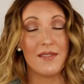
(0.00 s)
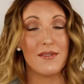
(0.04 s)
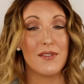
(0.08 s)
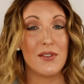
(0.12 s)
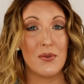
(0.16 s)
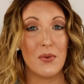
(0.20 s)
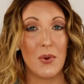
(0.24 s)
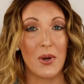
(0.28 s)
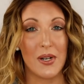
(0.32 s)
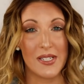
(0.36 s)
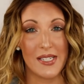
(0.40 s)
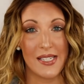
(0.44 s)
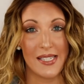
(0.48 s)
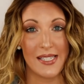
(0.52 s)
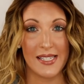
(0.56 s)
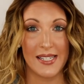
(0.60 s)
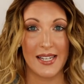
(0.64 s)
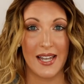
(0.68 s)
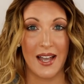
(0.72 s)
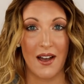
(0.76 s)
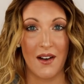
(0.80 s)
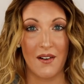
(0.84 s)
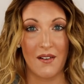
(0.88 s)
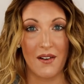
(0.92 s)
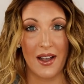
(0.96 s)
if you want to see
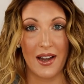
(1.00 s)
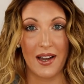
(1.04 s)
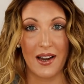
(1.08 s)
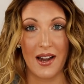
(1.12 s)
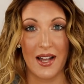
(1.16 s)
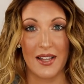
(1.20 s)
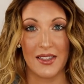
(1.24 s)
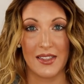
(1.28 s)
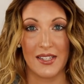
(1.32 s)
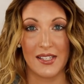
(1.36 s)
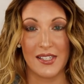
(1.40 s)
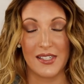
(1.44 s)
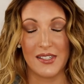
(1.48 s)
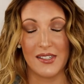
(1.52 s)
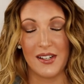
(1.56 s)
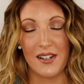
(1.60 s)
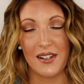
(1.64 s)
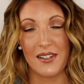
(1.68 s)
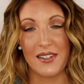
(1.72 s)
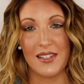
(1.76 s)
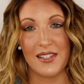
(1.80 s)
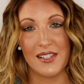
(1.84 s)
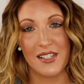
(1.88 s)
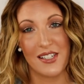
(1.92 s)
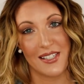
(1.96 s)
how I got this
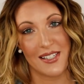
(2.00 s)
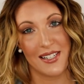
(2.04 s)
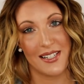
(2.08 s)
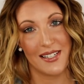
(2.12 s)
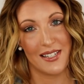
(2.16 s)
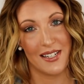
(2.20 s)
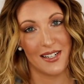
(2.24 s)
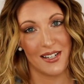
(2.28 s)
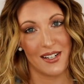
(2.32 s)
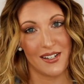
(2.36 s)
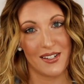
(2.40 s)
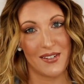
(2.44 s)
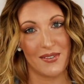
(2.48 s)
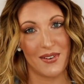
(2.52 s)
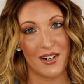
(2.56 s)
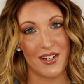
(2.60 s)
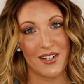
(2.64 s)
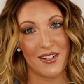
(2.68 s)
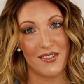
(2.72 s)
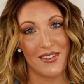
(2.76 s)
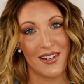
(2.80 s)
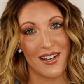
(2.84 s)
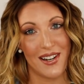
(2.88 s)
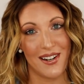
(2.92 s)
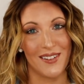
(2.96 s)
look, then just continue to
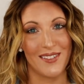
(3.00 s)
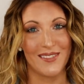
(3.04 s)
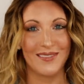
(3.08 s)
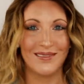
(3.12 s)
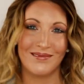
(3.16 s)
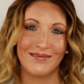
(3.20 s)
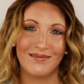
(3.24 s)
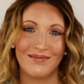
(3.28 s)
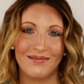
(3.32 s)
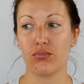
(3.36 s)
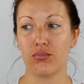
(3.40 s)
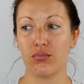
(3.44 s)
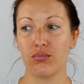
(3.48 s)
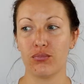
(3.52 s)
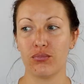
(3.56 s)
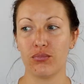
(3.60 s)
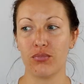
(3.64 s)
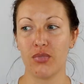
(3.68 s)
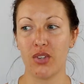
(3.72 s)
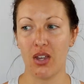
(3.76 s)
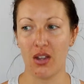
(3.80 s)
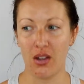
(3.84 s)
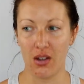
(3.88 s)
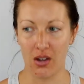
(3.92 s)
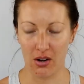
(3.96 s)
watch the video.
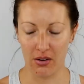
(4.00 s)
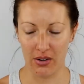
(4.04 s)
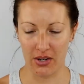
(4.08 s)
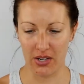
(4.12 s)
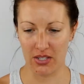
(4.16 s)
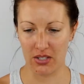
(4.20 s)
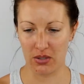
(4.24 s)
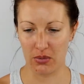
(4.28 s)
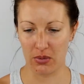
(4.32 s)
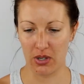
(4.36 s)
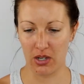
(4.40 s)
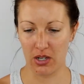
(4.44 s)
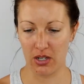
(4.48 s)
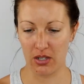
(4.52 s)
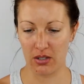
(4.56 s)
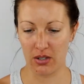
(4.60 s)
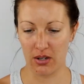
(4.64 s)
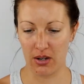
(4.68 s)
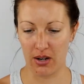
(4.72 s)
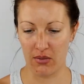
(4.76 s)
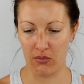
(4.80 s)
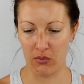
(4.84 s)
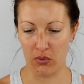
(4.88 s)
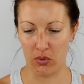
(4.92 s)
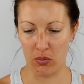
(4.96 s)
Alright, so we're going to
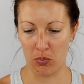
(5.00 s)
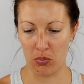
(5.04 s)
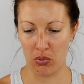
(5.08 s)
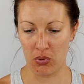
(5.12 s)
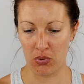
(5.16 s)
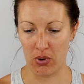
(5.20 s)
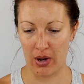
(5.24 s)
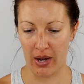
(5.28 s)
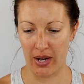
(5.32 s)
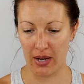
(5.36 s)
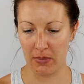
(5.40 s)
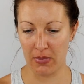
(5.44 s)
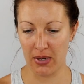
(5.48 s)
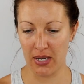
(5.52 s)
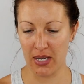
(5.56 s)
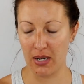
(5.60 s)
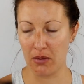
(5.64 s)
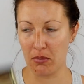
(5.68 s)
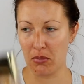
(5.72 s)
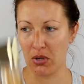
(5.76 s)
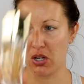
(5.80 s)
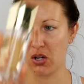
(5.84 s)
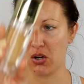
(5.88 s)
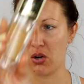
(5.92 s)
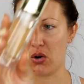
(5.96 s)
start up priming.
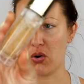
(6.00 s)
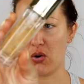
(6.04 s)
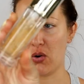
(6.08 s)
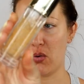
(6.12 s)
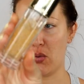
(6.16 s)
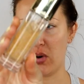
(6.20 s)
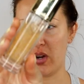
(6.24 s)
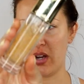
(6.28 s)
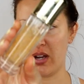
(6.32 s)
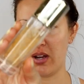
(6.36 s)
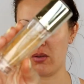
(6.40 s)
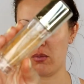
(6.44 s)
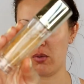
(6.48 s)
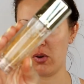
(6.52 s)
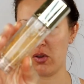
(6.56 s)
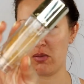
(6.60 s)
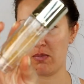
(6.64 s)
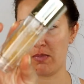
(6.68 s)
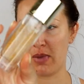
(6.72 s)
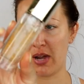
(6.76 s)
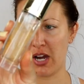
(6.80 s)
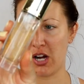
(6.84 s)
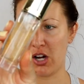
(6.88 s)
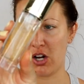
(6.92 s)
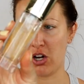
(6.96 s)
I'm going to go in with
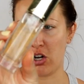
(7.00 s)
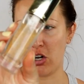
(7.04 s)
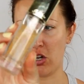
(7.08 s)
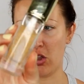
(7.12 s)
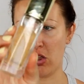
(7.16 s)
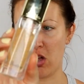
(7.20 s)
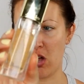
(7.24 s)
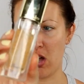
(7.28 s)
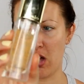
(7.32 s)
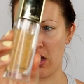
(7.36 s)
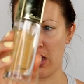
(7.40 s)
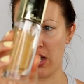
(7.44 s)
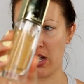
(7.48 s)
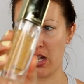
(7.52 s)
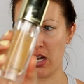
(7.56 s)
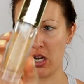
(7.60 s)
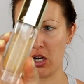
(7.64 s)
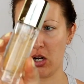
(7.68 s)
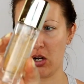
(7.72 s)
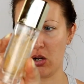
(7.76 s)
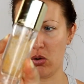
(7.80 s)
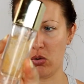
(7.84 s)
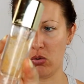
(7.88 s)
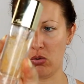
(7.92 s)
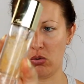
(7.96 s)
my Guerlain
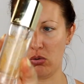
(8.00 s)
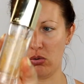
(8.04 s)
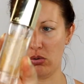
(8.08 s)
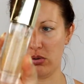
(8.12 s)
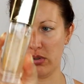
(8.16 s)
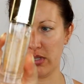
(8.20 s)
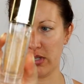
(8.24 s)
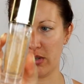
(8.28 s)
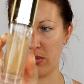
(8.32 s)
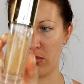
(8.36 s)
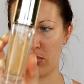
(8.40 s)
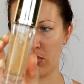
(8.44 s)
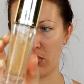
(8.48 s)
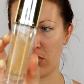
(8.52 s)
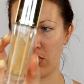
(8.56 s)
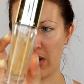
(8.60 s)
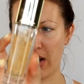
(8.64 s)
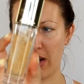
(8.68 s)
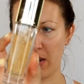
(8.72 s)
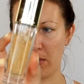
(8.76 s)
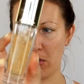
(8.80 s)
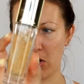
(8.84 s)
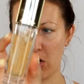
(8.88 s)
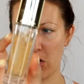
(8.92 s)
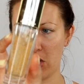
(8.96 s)
Gold
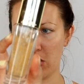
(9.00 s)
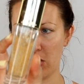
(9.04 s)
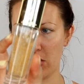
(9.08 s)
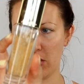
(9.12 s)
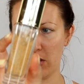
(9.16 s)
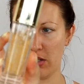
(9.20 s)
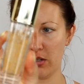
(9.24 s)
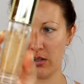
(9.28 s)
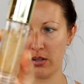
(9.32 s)
Primer.